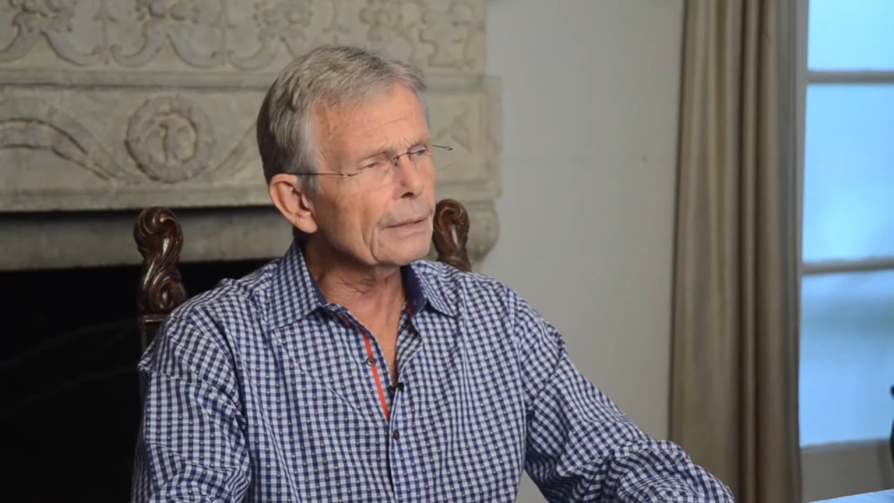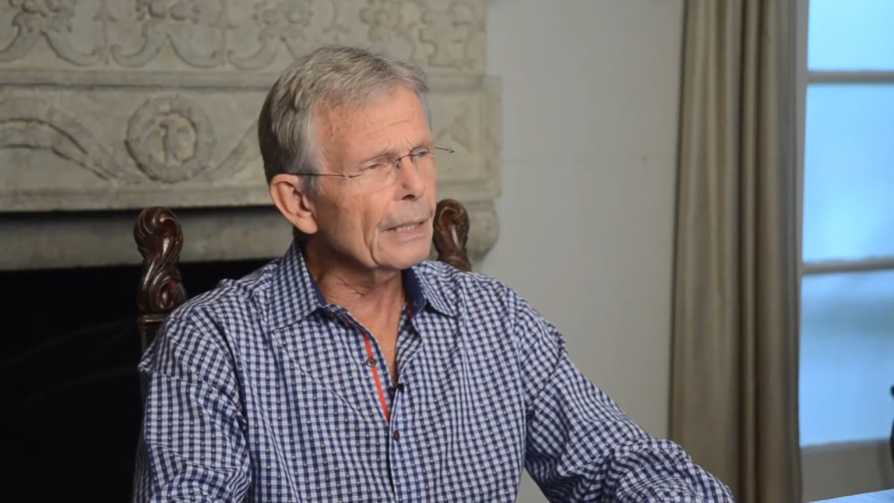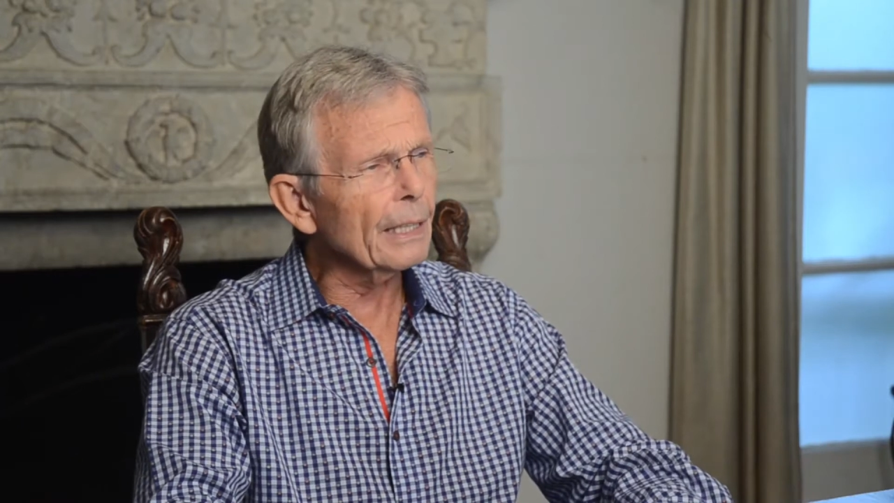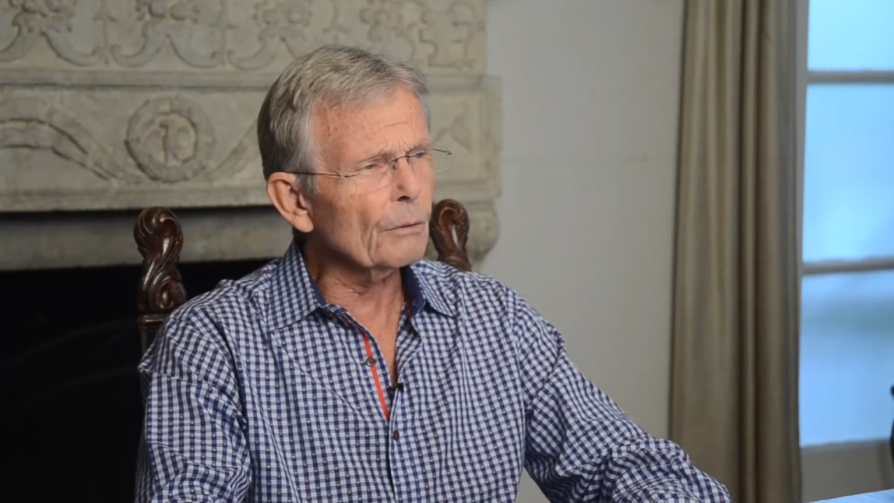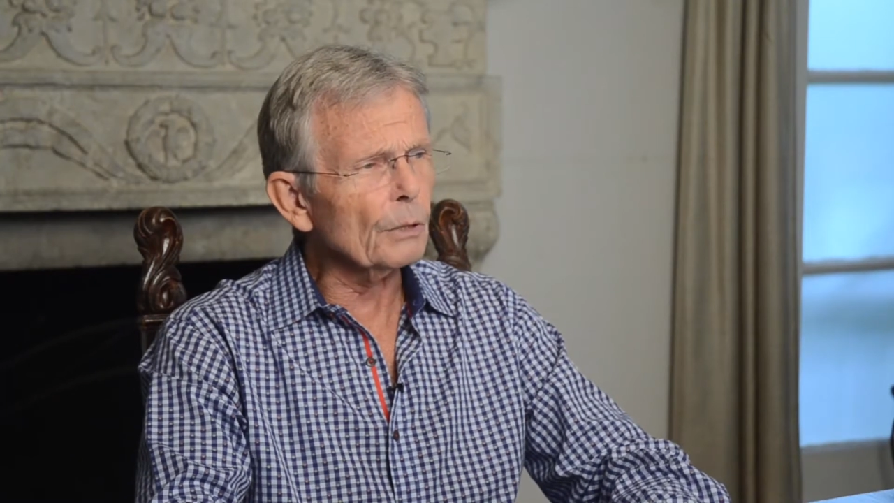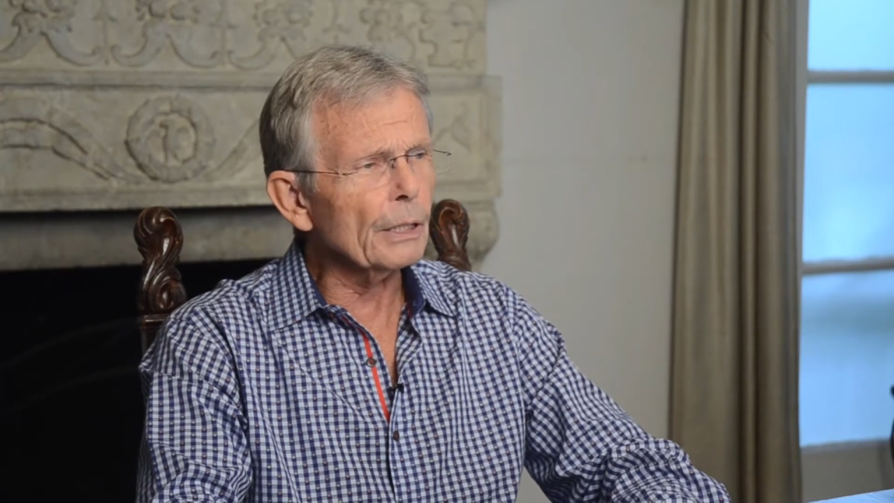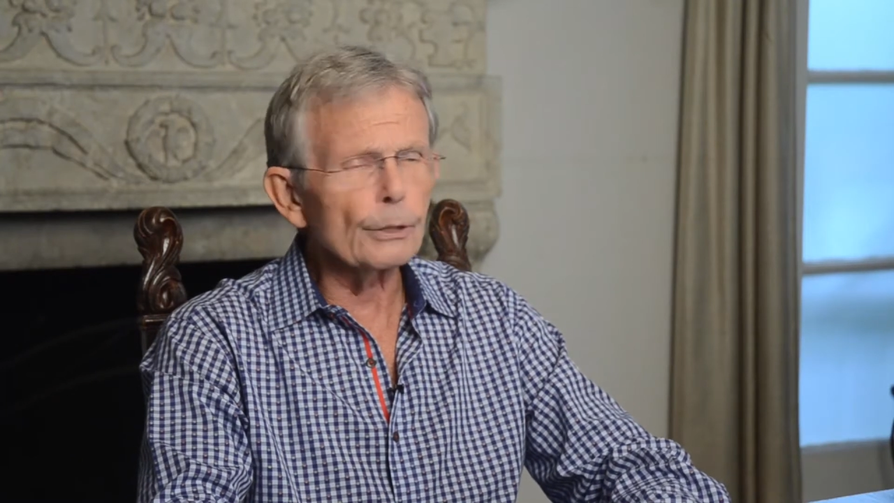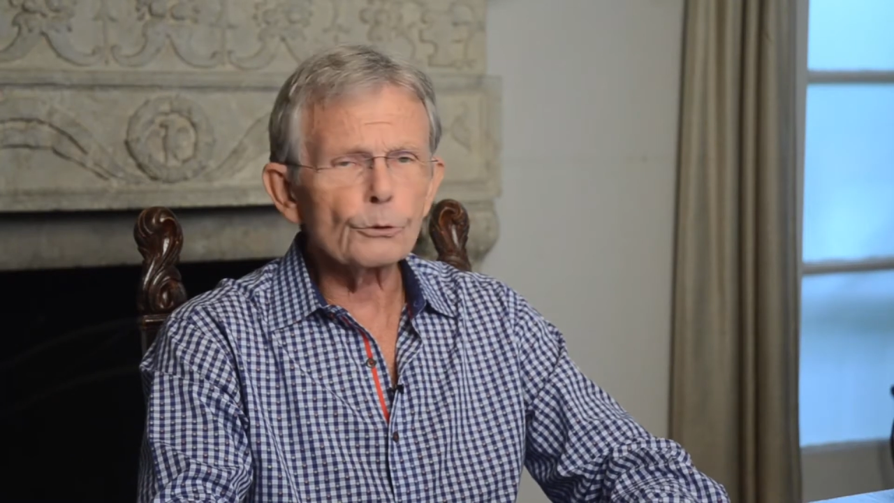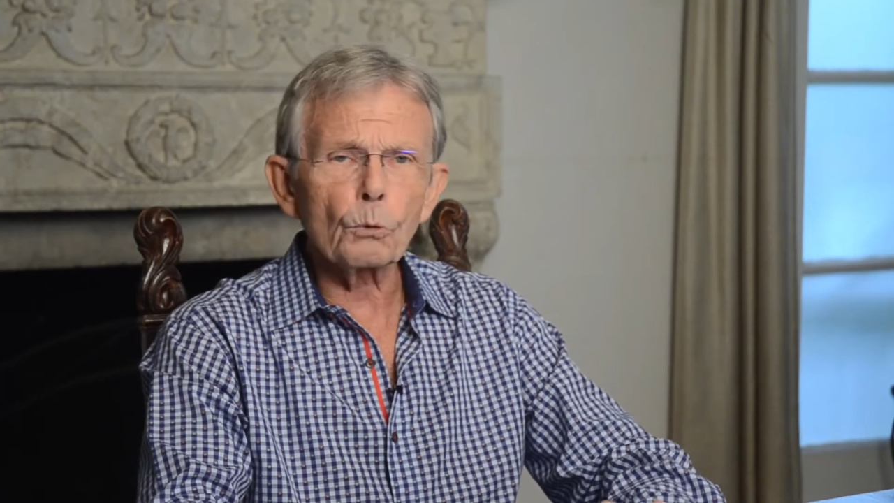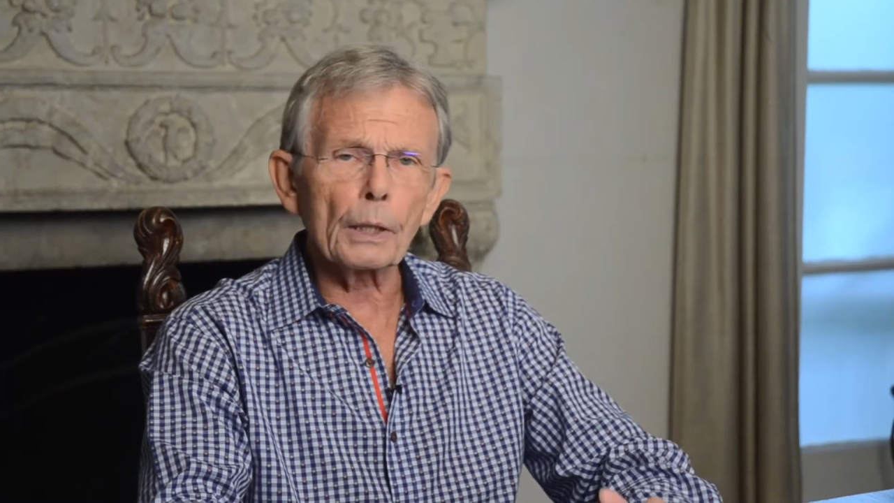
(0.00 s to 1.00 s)
then
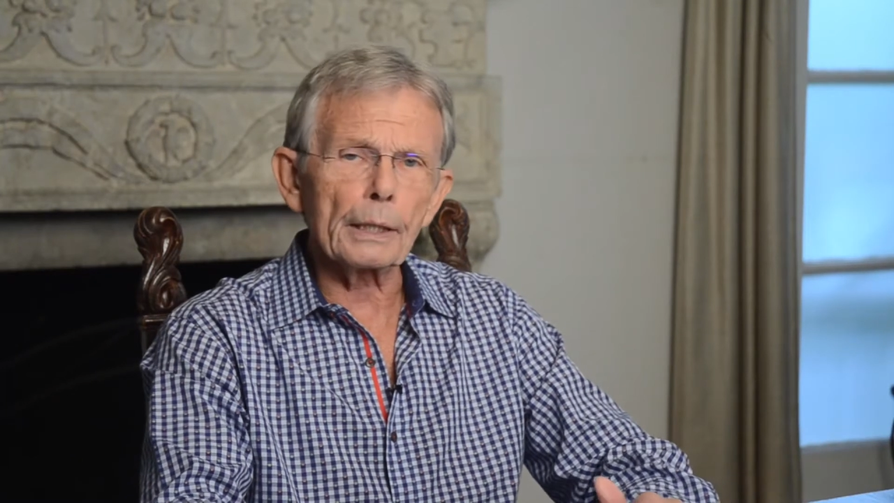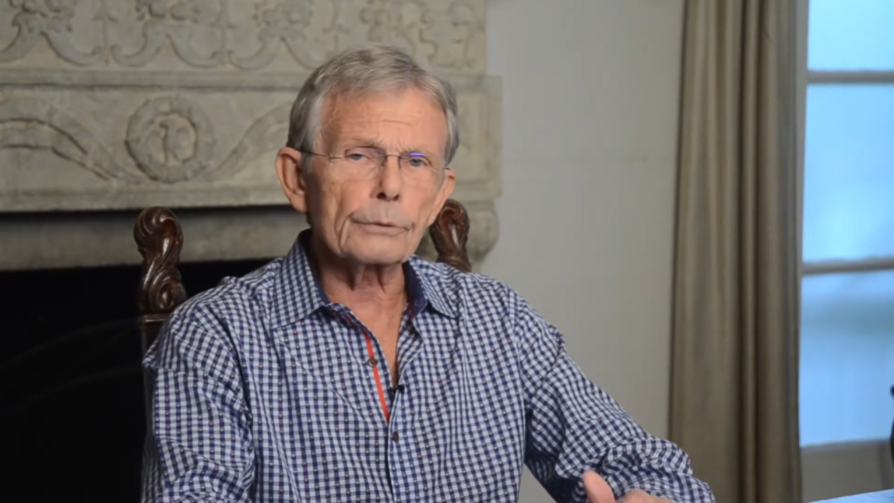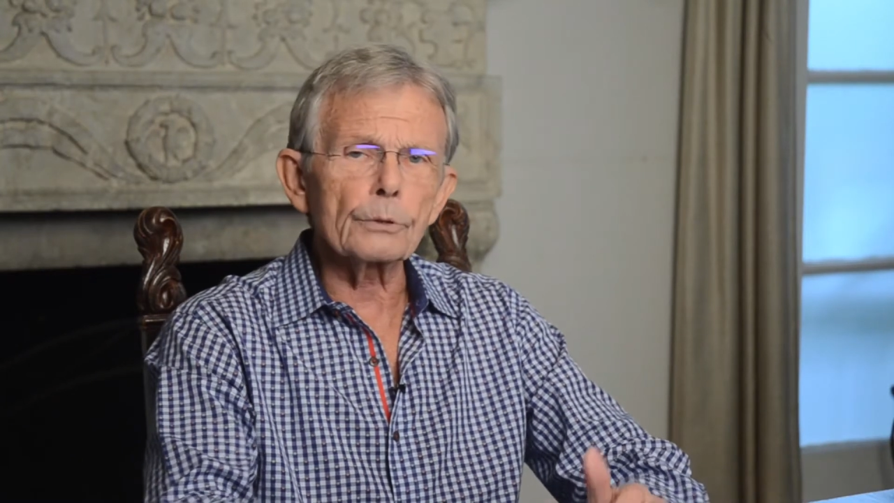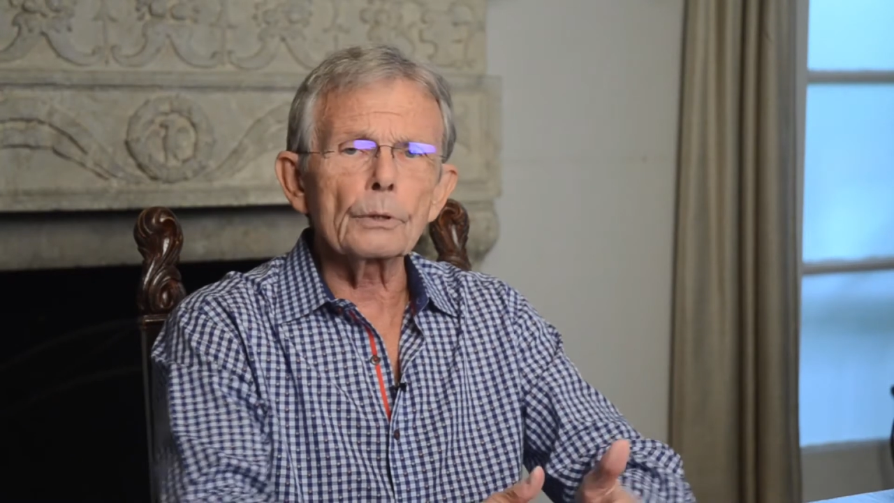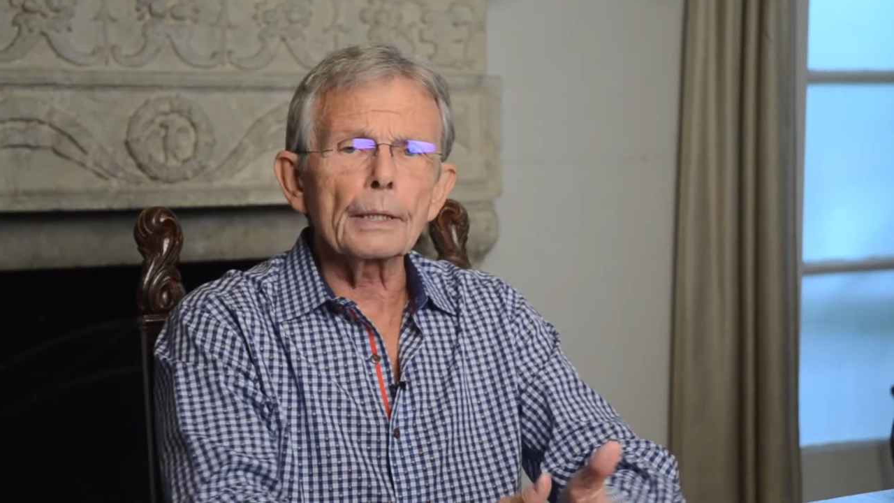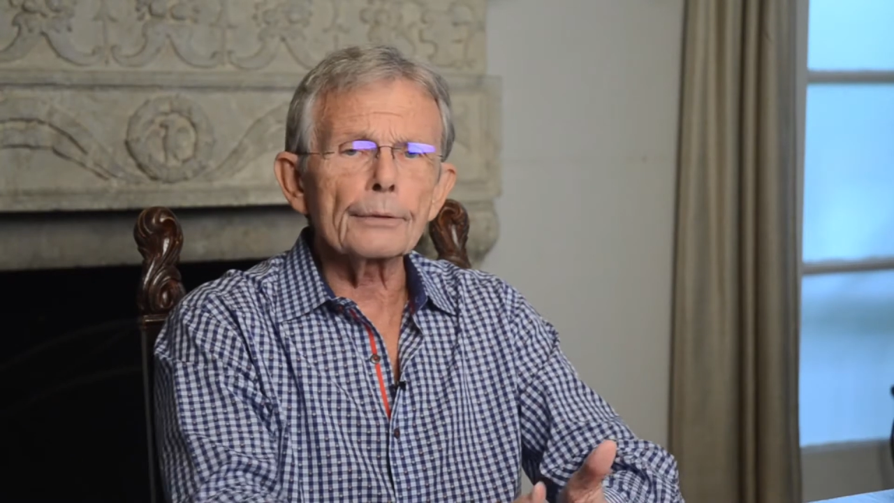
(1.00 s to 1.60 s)
here's what I'll do.